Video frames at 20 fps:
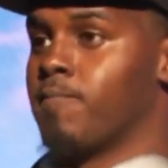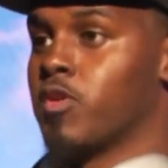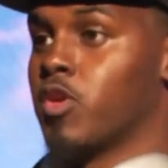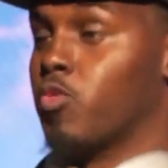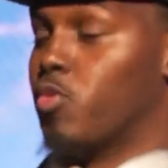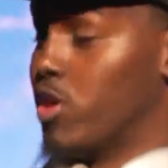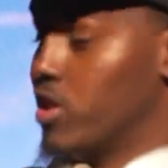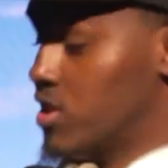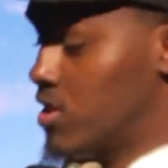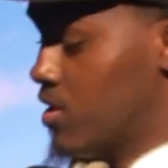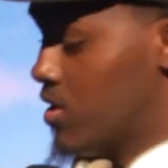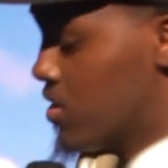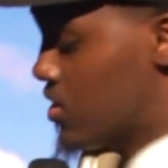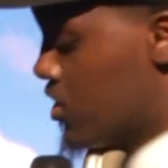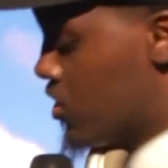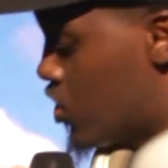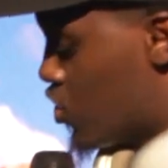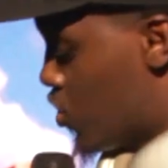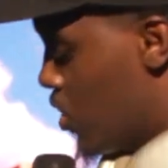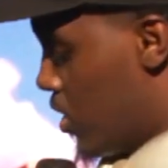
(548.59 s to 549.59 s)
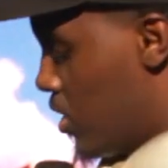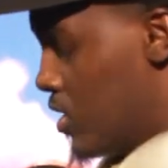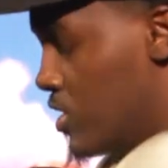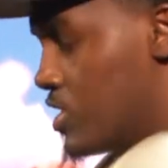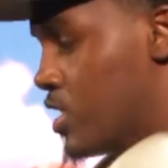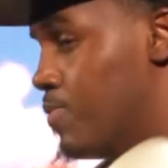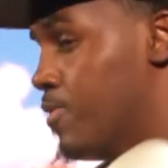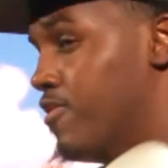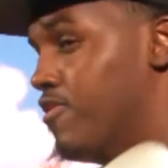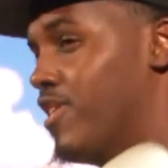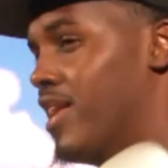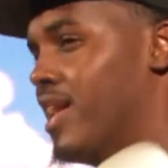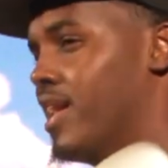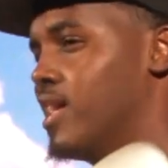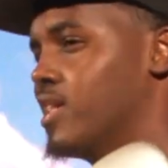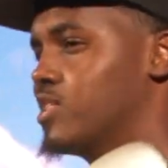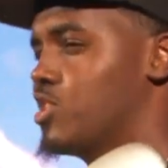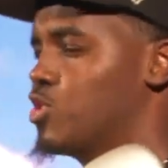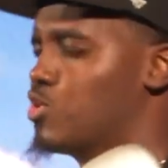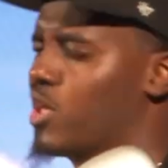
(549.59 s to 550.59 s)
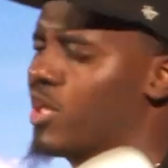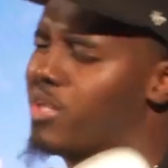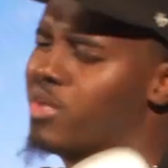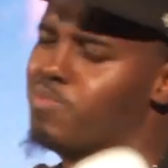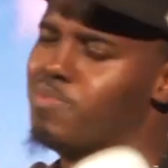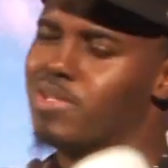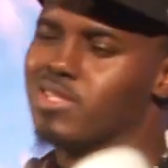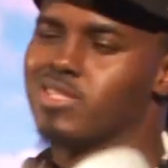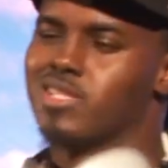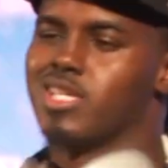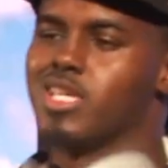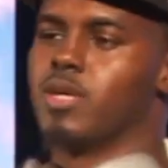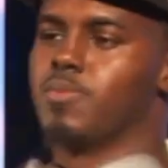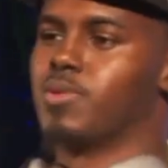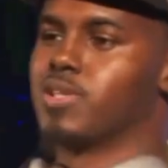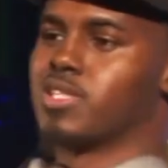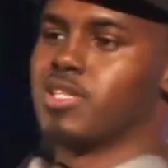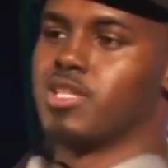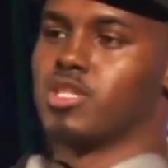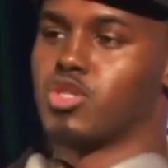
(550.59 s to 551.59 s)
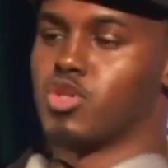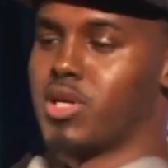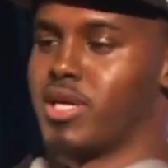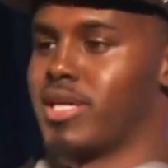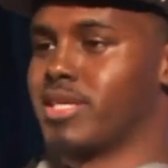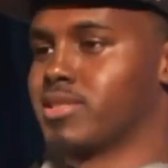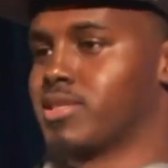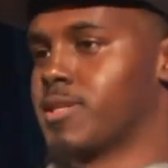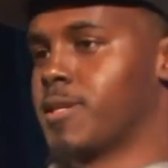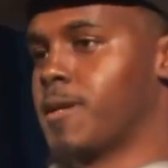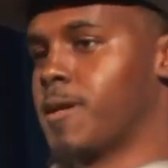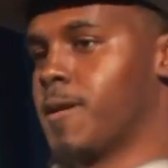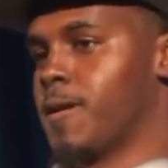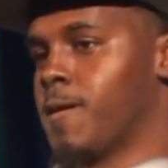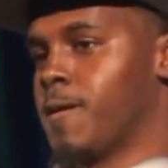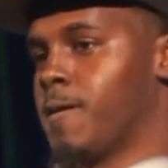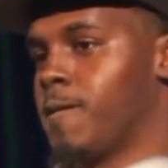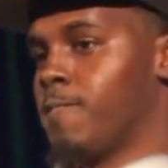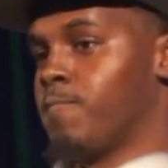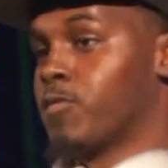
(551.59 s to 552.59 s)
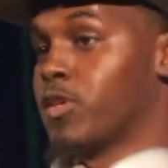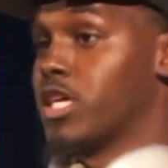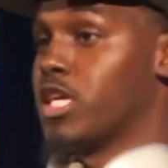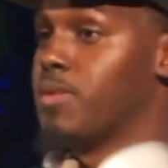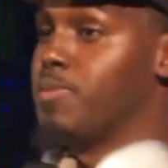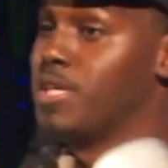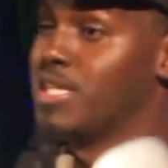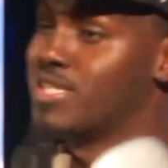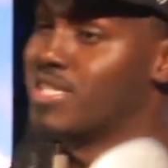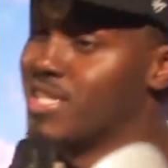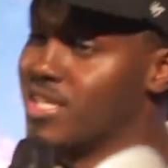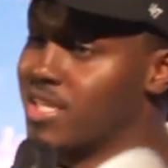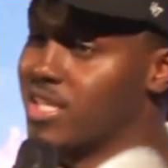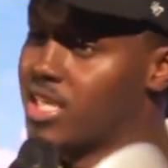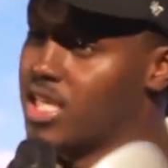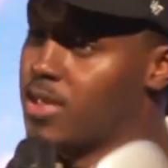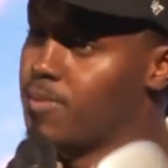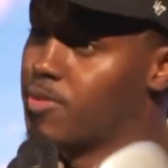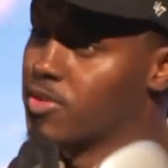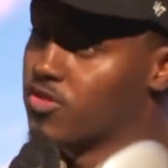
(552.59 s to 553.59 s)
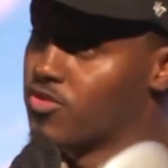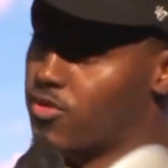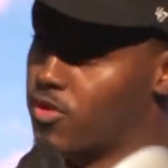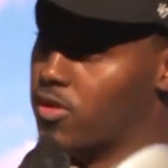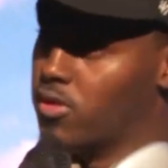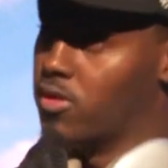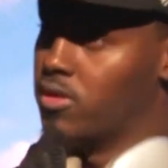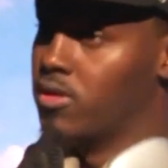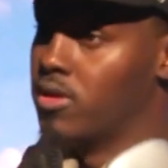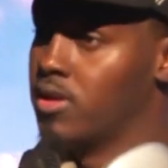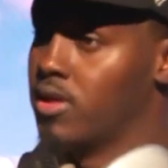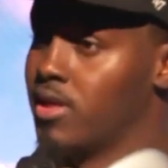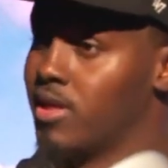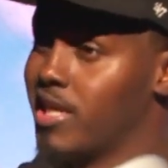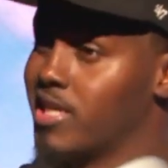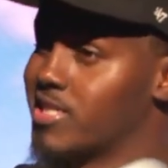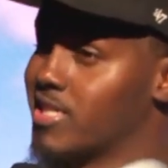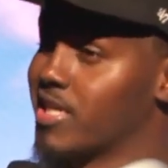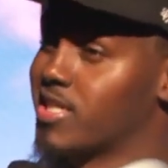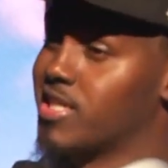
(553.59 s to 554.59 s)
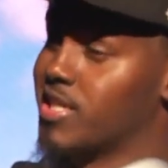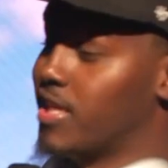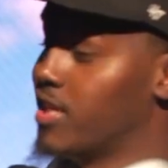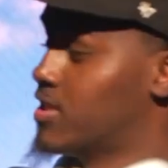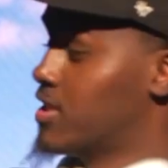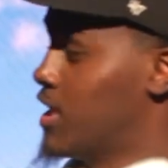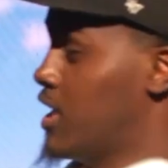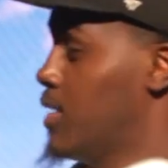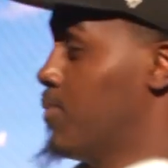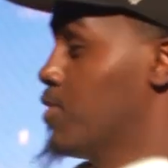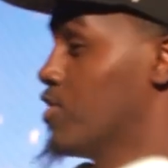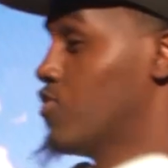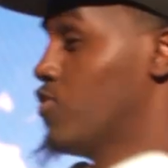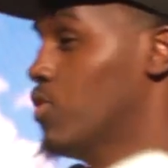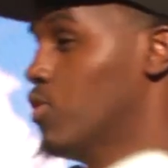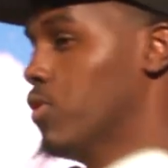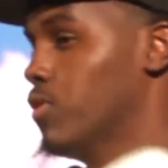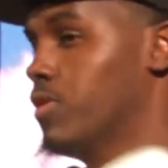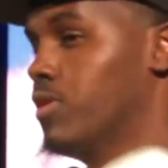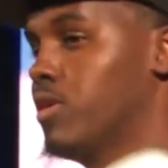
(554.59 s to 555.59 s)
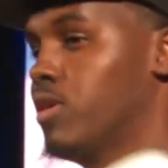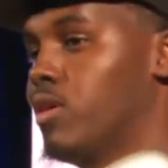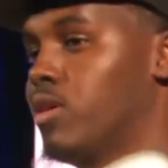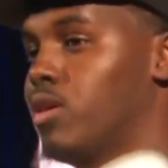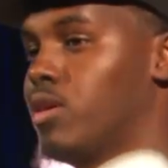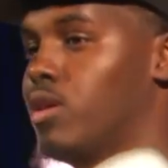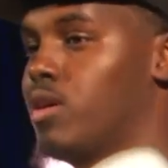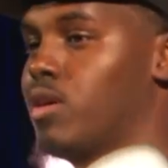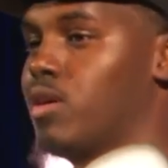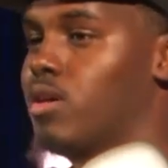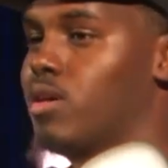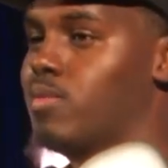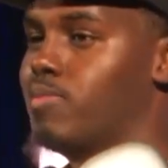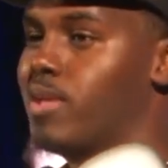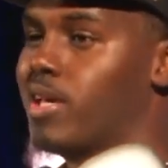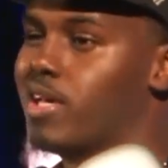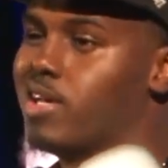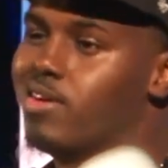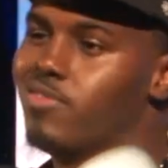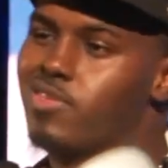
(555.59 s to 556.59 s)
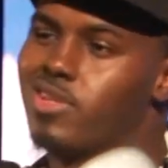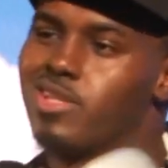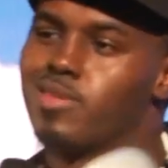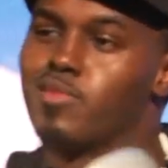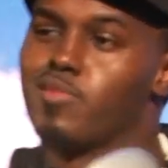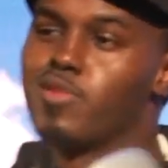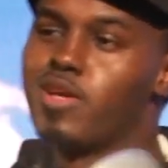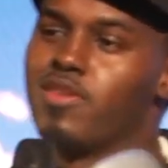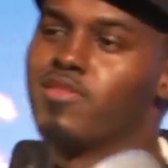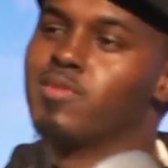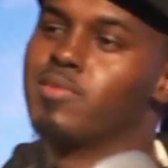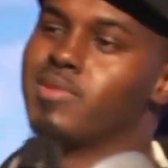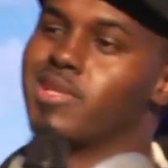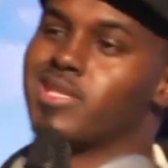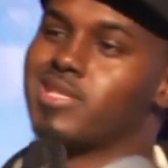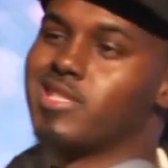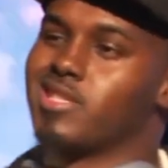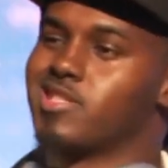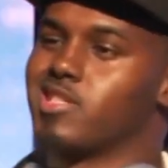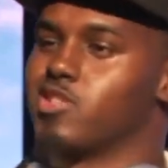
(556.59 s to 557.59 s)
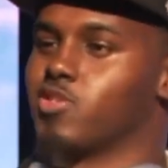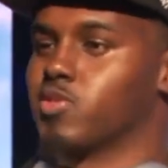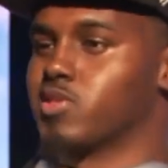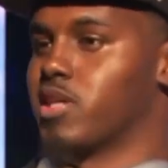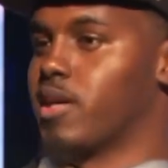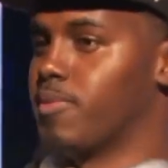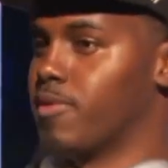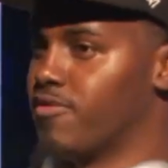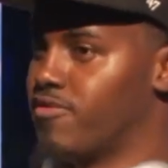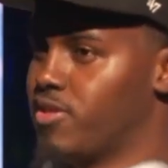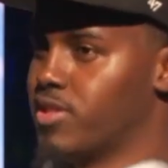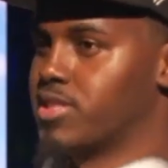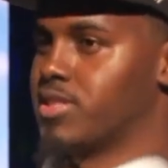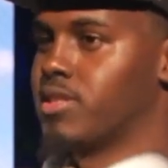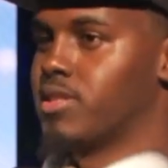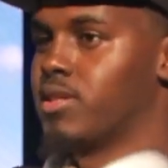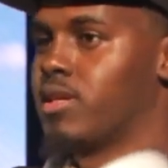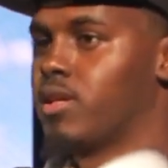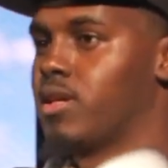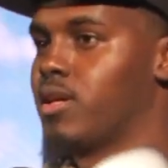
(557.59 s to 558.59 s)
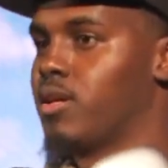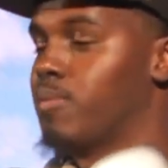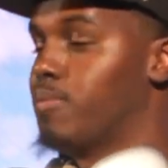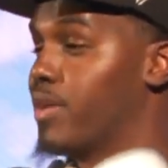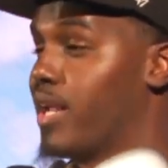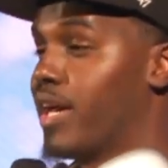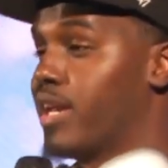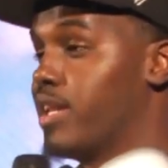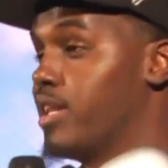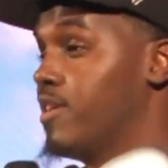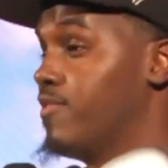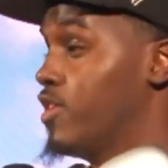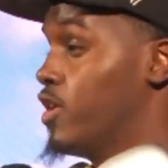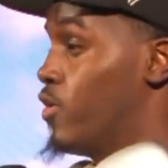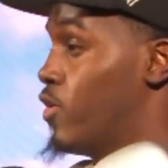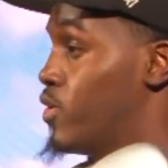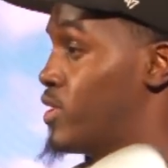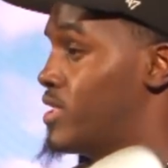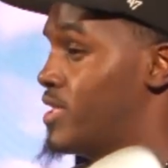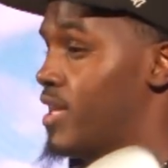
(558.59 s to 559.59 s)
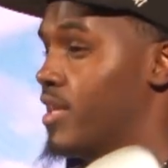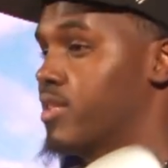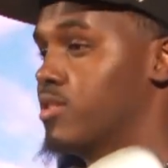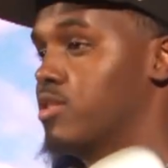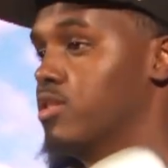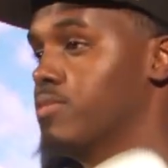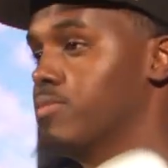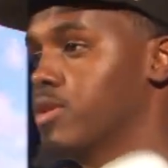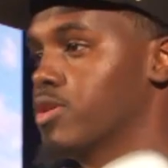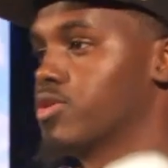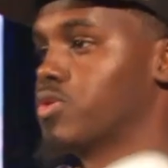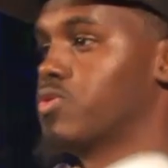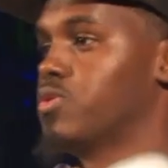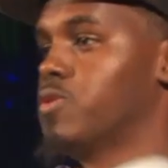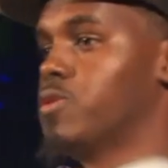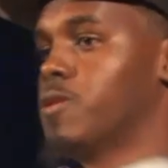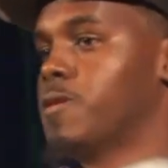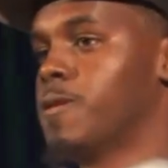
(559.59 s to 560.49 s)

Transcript: Raising us and struggling to provide, she tried her best to keep us in a trance. EBT to keep us full, and Section 8 to keep us fooled. Man, government assistance was our provision, but I didn't even notice that until middle school.